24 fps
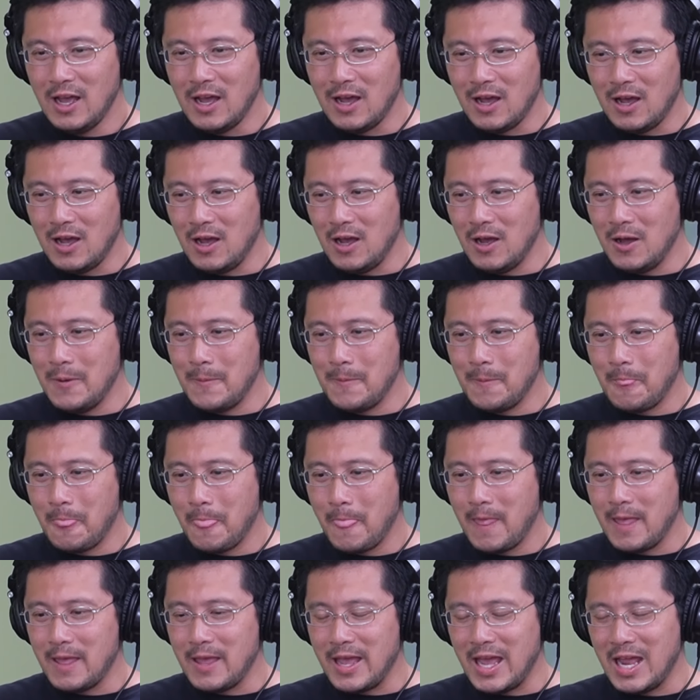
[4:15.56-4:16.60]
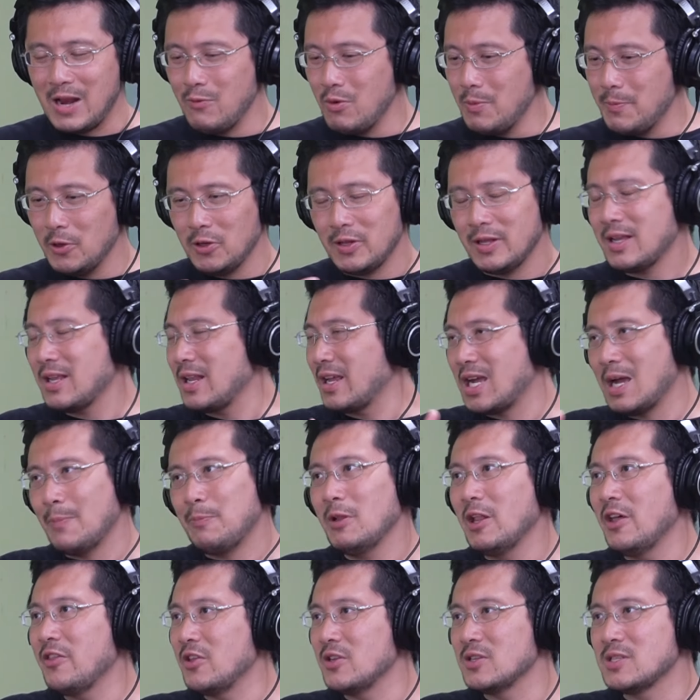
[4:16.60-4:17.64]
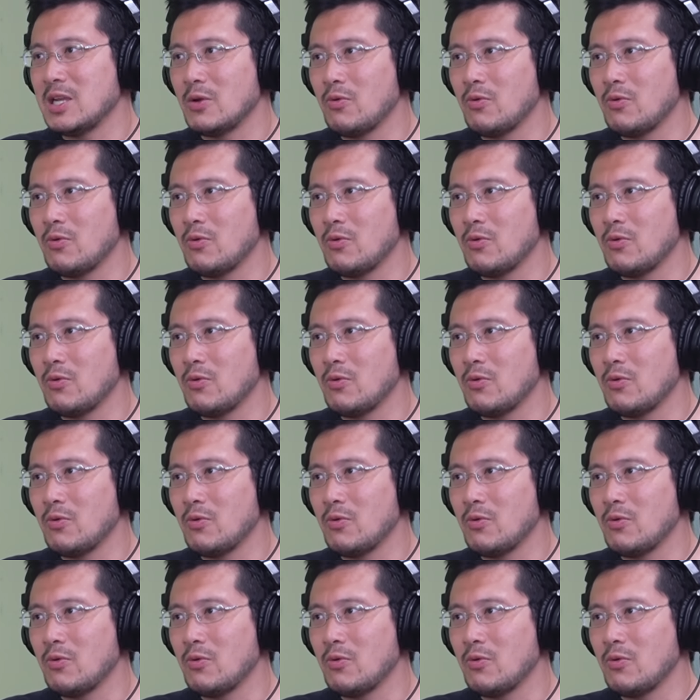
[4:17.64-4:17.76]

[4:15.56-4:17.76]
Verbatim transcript: Um, and then we built like a couple others.